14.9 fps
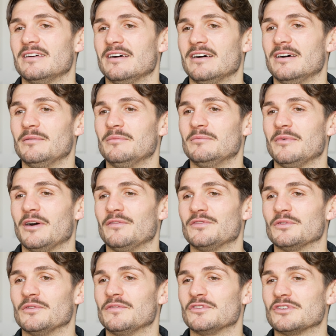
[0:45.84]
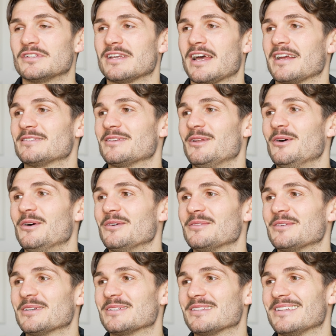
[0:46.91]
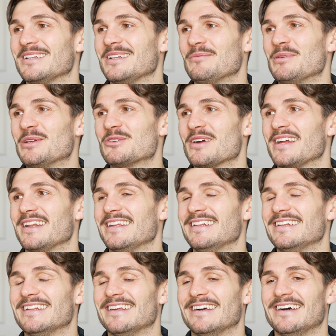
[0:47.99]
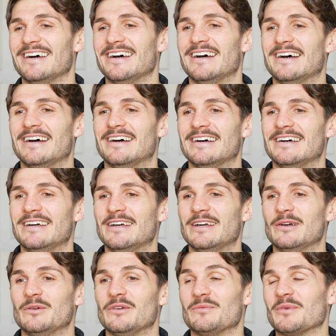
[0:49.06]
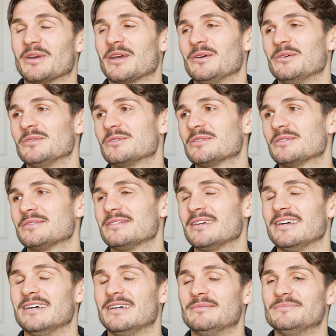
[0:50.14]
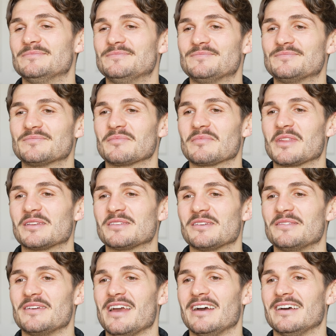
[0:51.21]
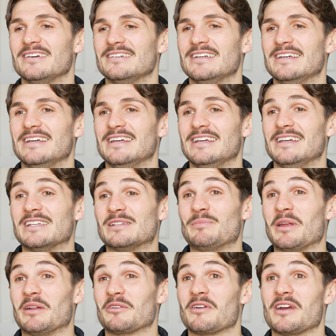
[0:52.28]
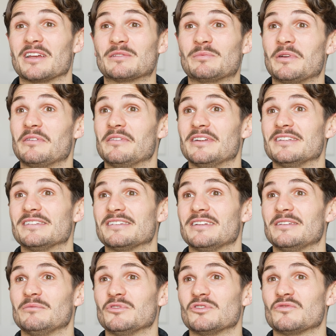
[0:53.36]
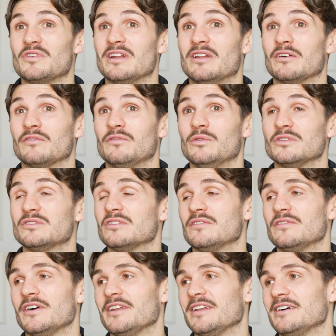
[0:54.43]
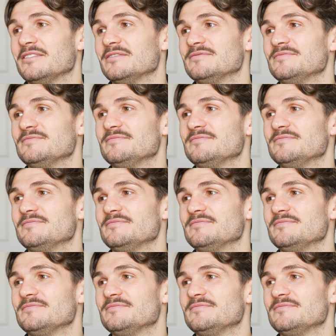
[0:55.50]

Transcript: um, I've sort of just tagged along because I need to be training uh, with my coach. Um, so yeah, it's been a great experience, and I'm just really looking forward to the fight now.